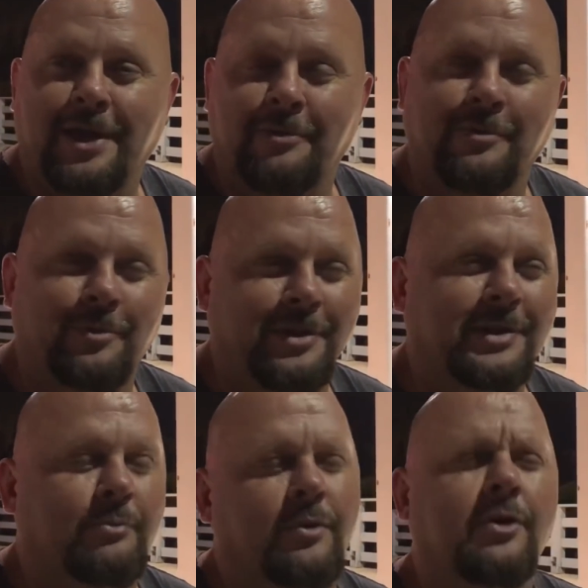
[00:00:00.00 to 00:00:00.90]
And then he's
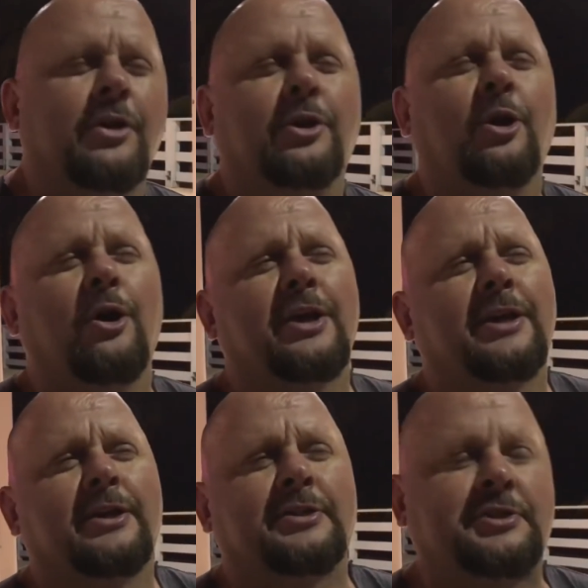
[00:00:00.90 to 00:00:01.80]
like, we're going to call
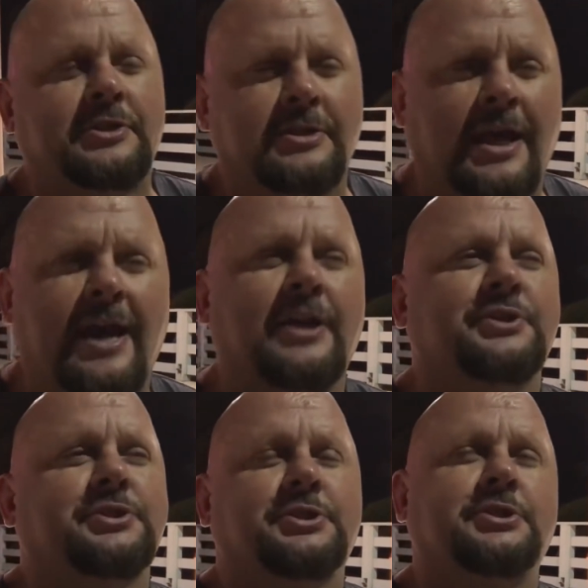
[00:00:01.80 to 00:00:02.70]
you
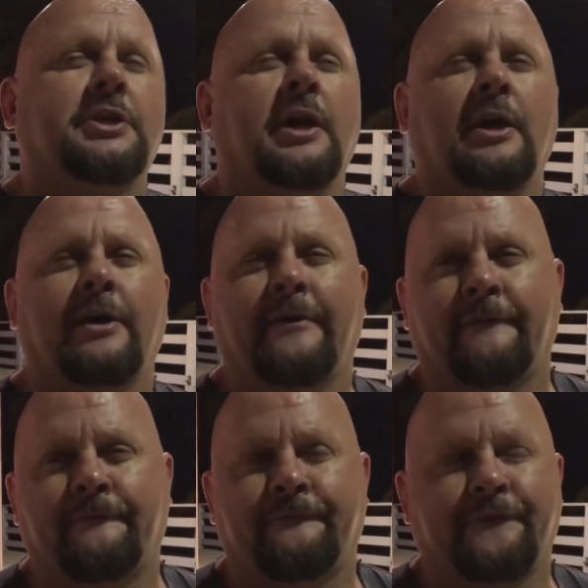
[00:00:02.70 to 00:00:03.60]
Slash
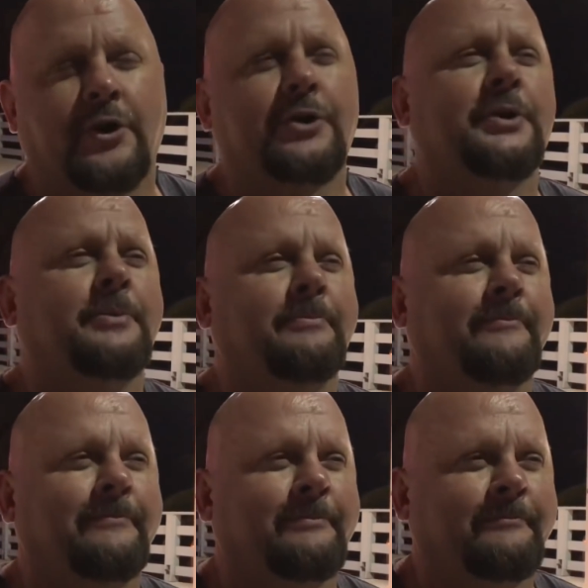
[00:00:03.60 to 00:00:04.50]

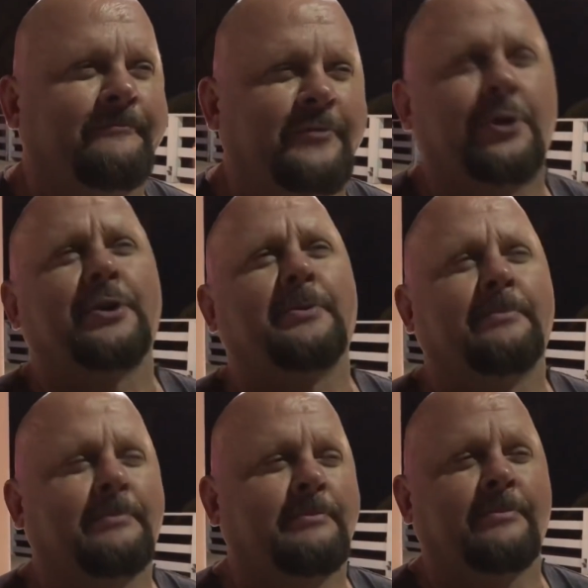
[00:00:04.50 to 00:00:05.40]
Venom. And
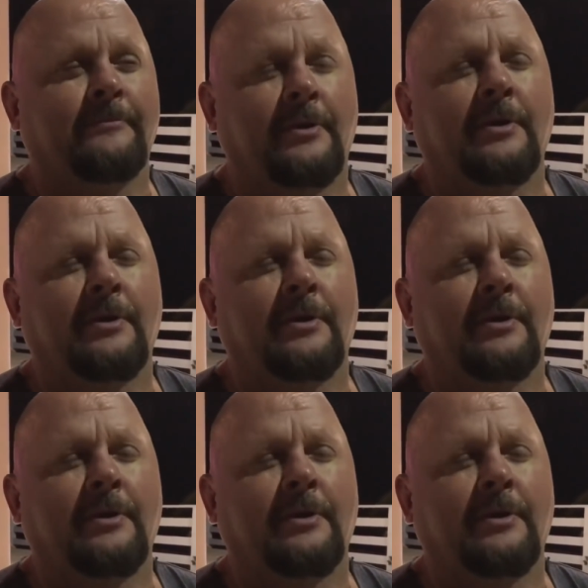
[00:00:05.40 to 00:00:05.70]
I'm